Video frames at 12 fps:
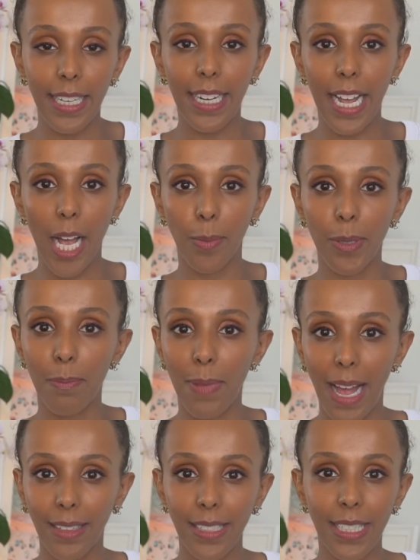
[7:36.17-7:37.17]
It helps
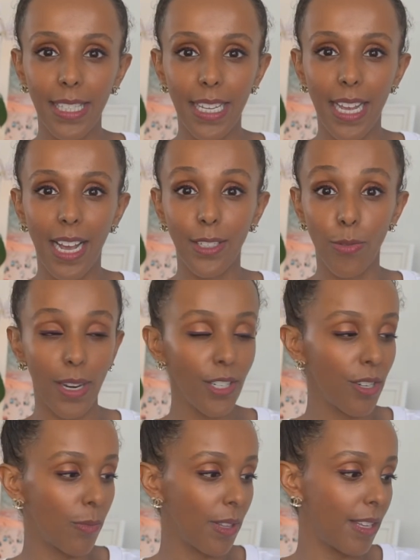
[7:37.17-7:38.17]
balance the
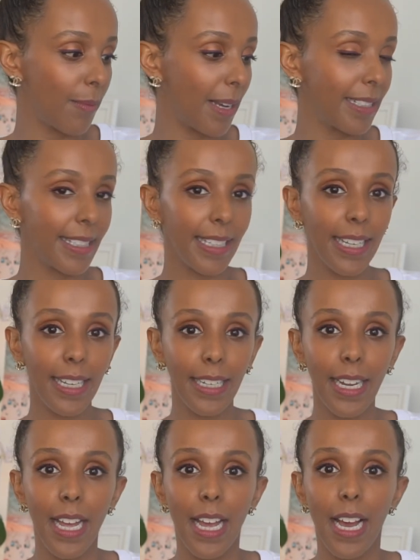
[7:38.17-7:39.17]
hydration within my
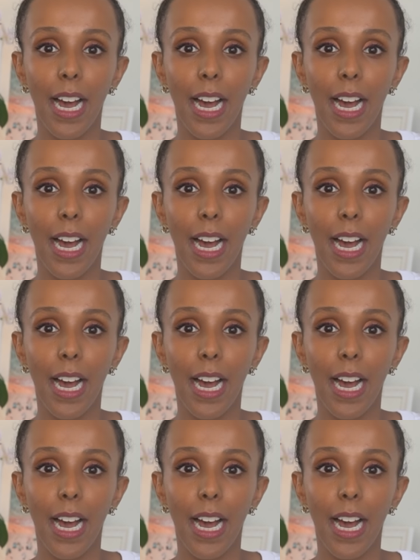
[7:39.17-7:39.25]
skin.